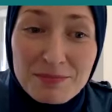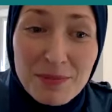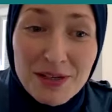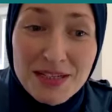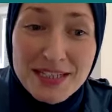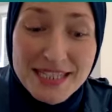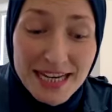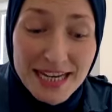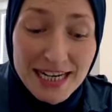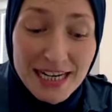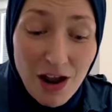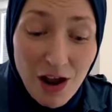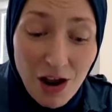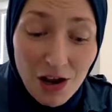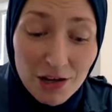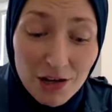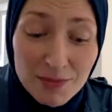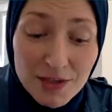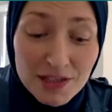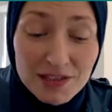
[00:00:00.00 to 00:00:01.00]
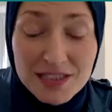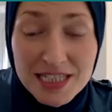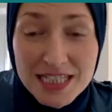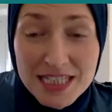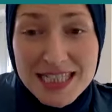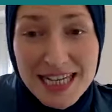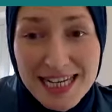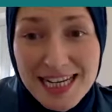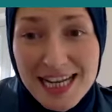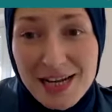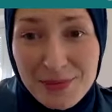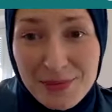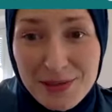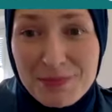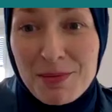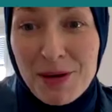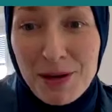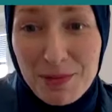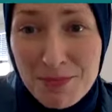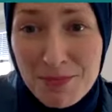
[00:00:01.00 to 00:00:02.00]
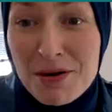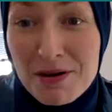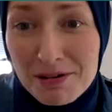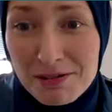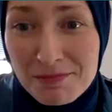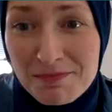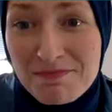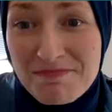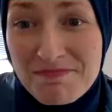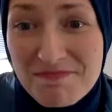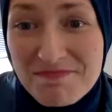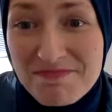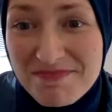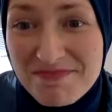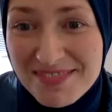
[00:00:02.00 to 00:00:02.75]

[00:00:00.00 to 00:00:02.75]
by saying, I'm going to stay here with my mom